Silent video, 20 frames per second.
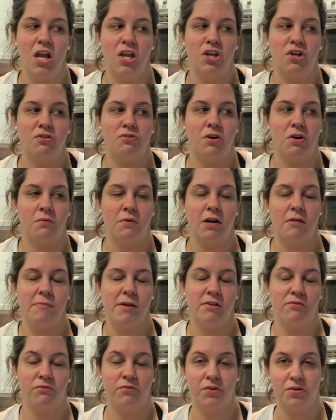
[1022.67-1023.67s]
you don't want to
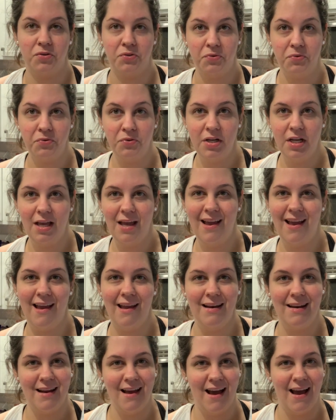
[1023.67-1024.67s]
be rude
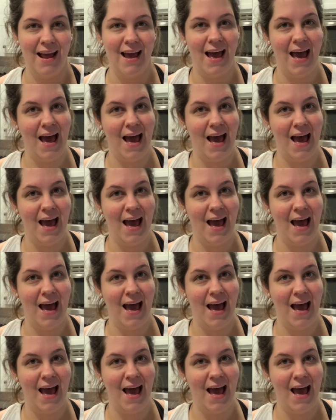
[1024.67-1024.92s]
and not